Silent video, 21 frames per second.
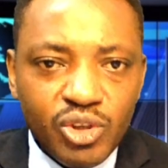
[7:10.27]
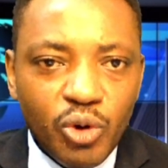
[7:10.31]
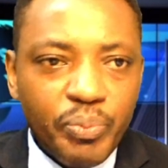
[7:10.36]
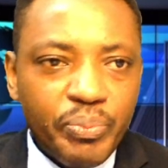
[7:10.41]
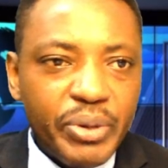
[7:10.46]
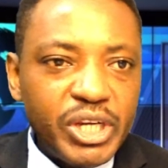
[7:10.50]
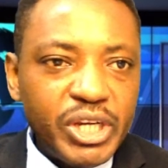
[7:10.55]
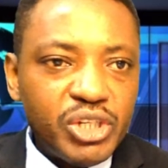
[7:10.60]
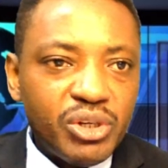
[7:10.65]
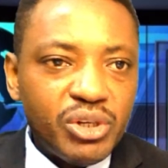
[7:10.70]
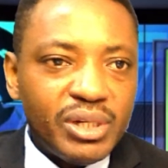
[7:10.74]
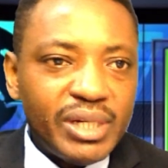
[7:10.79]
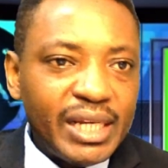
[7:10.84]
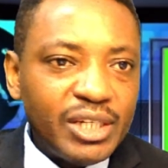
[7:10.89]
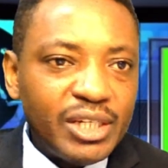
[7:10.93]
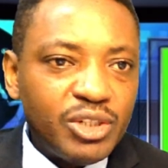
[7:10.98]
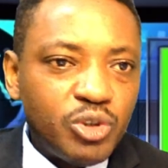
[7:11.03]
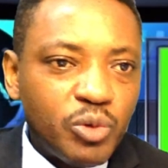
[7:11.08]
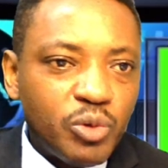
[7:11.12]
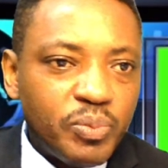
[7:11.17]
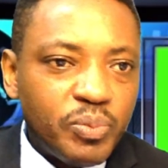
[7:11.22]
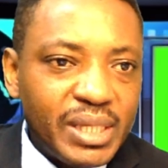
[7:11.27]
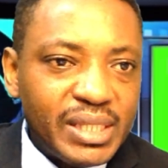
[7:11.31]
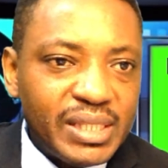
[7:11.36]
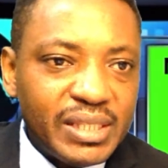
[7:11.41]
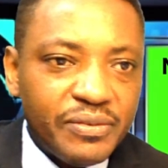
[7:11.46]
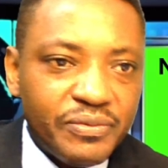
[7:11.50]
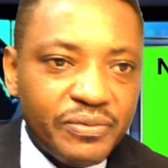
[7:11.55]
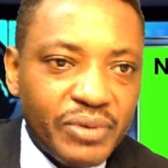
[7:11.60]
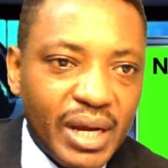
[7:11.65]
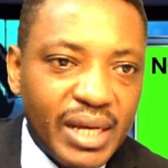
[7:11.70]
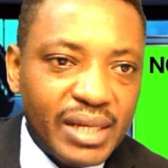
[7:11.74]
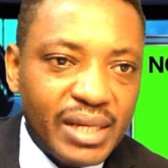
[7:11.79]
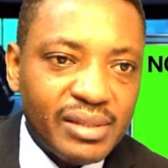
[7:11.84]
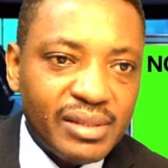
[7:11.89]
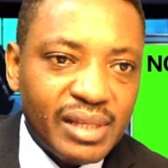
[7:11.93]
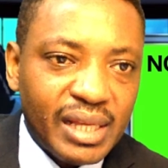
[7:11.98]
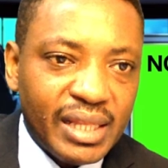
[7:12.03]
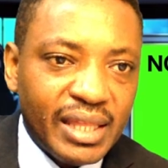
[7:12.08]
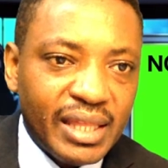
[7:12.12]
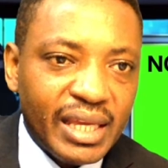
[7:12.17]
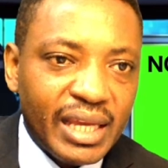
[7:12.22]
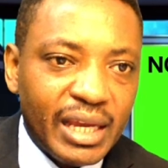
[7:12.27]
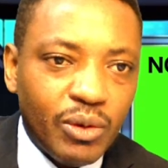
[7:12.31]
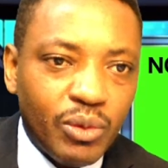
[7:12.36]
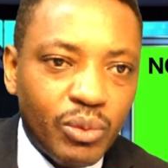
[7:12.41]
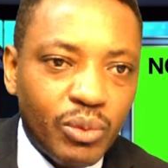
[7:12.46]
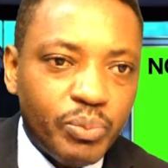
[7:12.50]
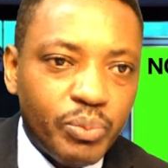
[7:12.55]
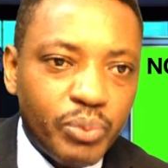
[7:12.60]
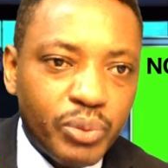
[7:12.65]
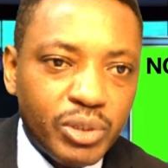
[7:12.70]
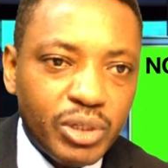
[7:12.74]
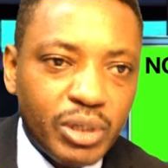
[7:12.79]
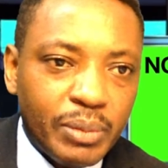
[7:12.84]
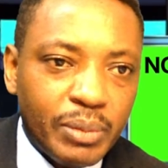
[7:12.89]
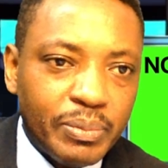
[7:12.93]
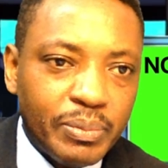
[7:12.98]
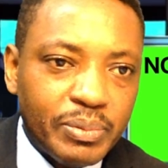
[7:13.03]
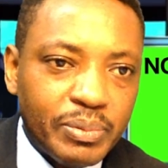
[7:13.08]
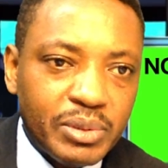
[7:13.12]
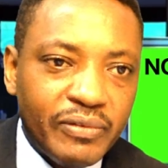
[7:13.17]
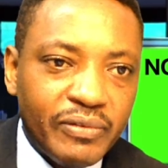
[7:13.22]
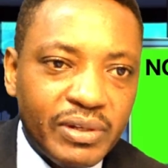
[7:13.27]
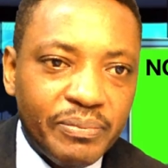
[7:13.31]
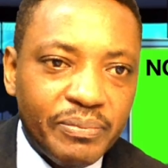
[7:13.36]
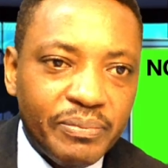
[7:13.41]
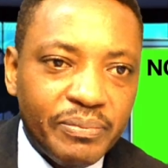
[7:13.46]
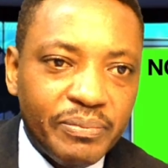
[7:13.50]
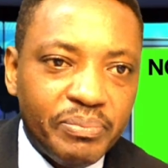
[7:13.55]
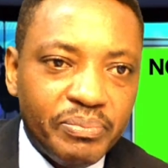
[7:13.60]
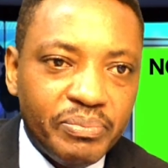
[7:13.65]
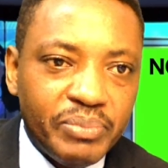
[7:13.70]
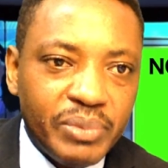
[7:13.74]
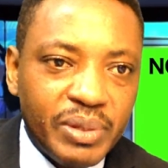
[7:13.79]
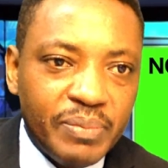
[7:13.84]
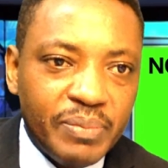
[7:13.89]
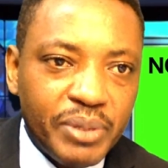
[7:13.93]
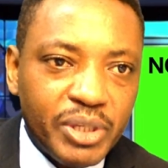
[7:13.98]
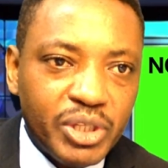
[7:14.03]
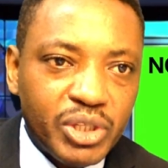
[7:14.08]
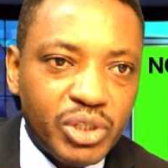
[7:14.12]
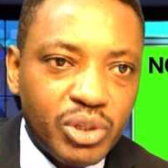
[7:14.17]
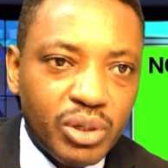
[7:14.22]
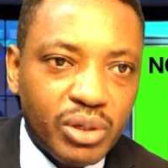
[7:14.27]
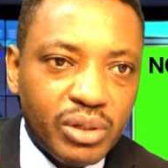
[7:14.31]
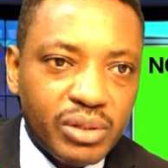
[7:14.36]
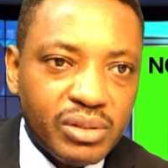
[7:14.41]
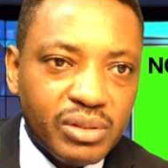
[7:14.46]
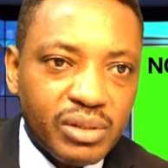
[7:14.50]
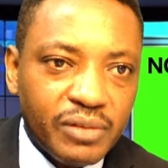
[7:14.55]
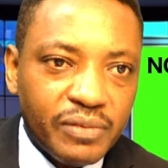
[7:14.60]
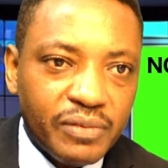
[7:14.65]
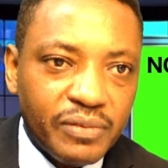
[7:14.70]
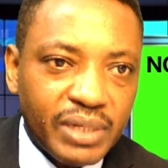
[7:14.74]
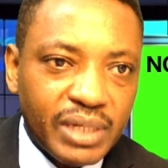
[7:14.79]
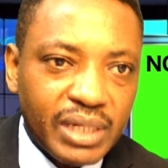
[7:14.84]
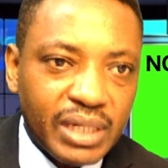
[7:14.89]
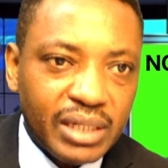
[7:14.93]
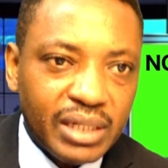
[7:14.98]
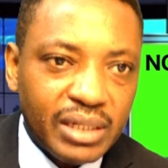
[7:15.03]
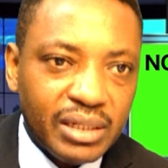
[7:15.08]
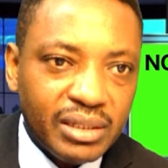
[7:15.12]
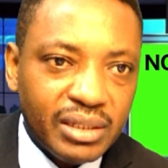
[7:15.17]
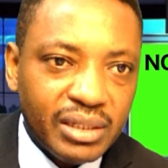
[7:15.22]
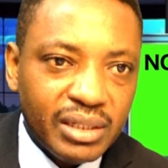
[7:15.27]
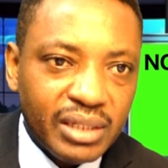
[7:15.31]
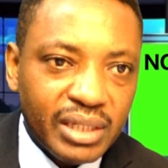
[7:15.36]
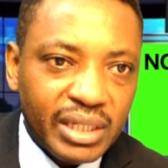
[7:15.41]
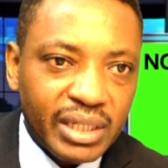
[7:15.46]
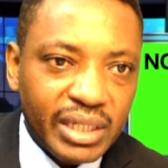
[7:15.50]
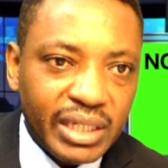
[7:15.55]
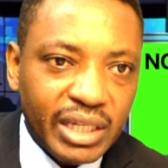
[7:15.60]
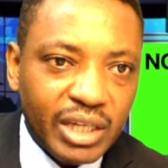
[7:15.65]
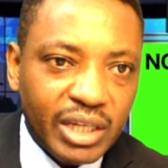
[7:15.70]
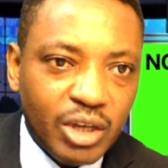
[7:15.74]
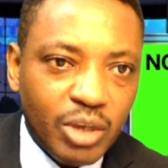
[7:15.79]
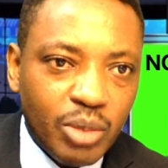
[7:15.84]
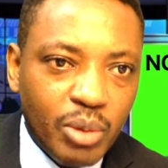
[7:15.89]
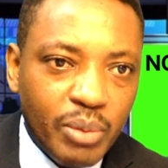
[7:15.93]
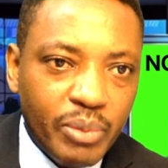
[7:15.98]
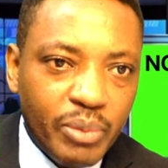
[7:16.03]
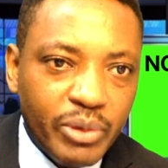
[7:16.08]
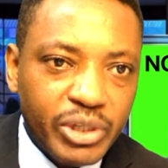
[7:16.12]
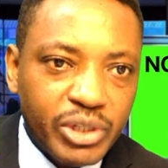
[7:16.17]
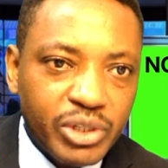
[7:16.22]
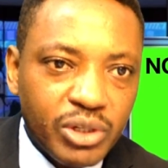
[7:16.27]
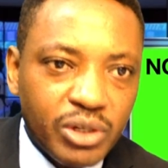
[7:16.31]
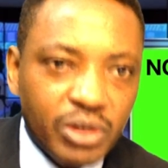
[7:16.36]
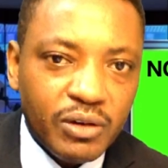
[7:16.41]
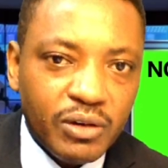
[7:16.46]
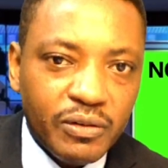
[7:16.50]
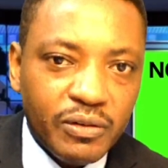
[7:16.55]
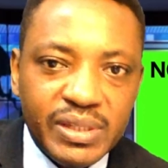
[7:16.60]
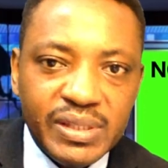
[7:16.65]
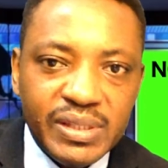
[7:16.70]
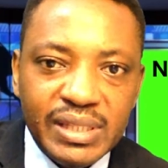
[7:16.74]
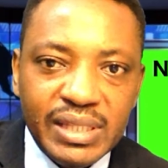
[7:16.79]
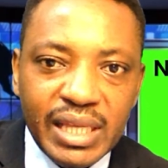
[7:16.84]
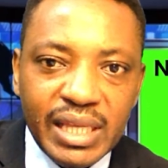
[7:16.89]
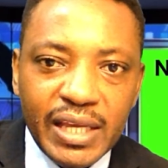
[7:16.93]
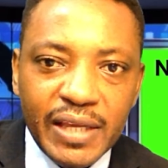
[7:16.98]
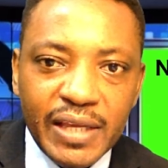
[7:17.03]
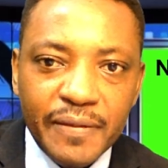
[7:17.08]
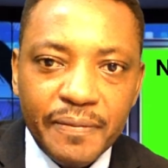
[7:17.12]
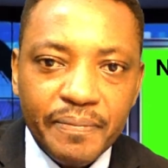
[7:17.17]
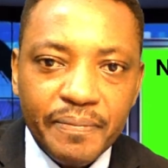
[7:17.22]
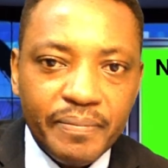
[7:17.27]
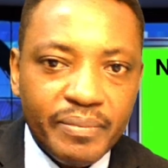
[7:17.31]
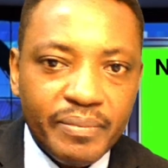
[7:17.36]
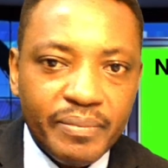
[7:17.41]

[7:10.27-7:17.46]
operation that took place in France, I think I'll put up some of the pictures of the commemoration of this day